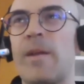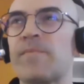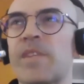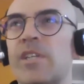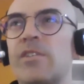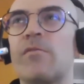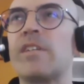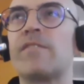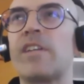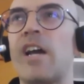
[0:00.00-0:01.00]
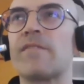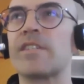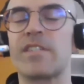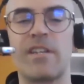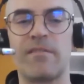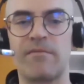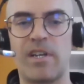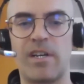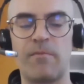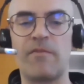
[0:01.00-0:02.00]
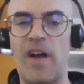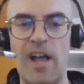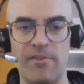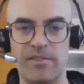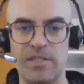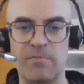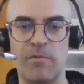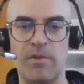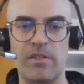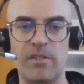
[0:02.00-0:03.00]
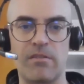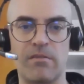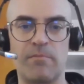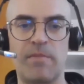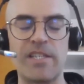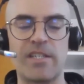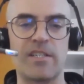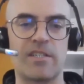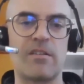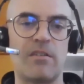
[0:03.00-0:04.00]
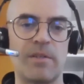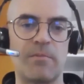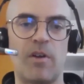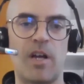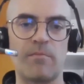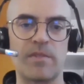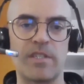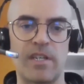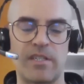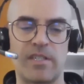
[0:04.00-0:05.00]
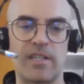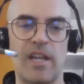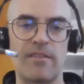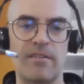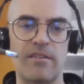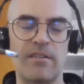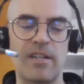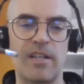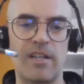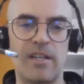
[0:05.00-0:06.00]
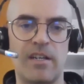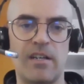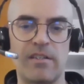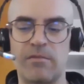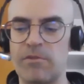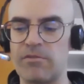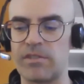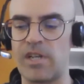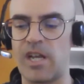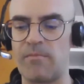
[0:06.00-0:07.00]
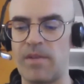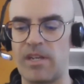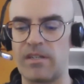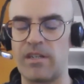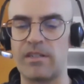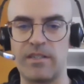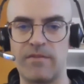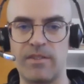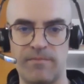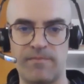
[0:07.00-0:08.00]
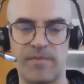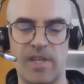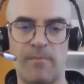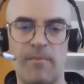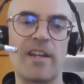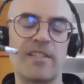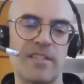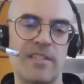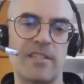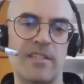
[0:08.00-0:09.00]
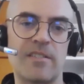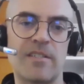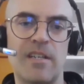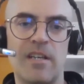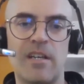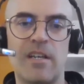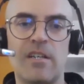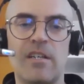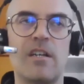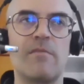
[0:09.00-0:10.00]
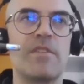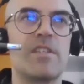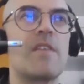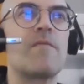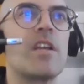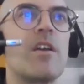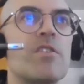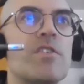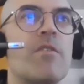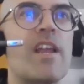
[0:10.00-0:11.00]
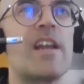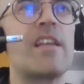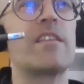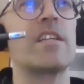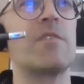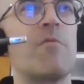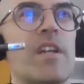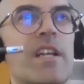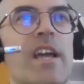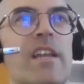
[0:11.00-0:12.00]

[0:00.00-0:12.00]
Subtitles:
you don't even have to send files in this point. You're basically solving problems like together in real time and even at distance. And the same thing goes for anything you want to kind of